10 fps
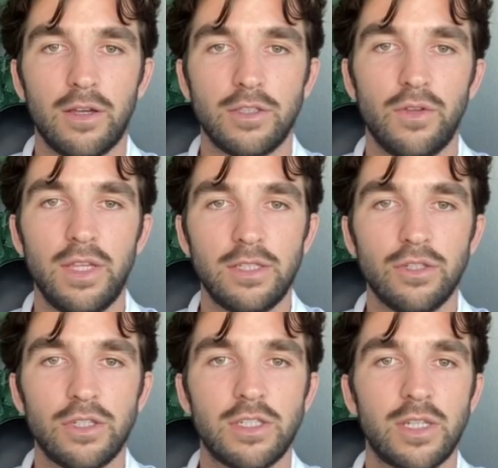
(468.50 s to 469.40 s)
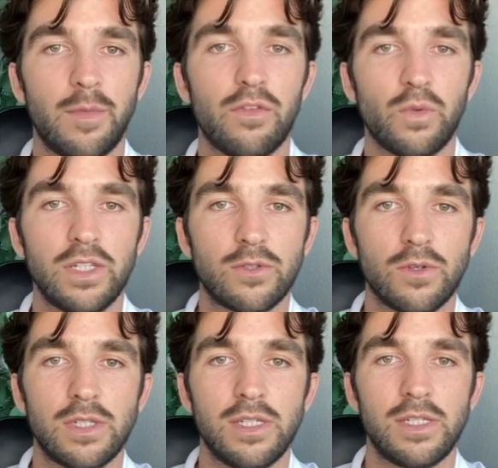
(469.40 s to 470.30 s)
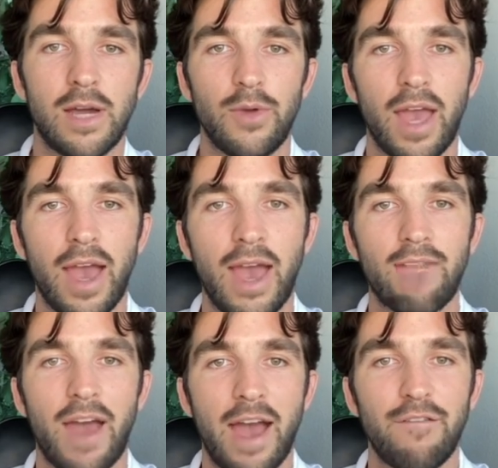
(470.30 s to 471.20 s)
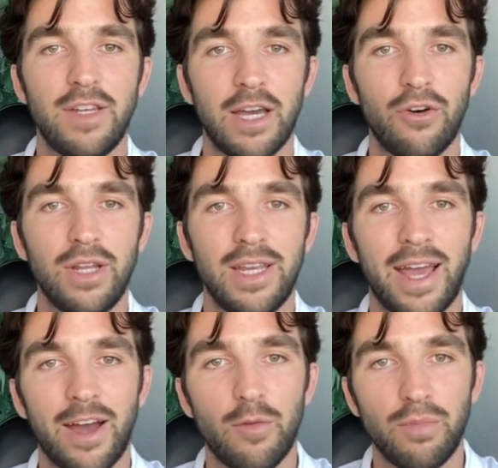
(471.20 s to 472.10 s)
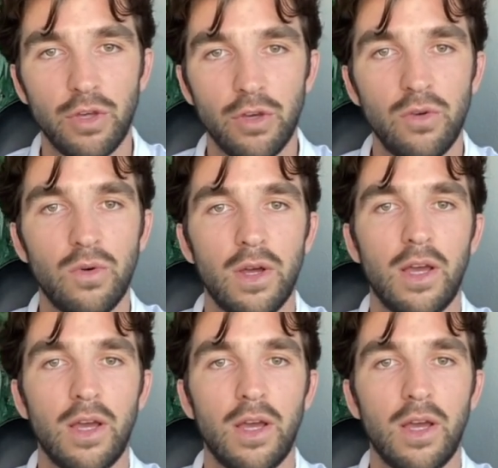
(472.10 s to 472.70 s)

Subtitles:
So these are just some of the resources that we have at Fidelity to help you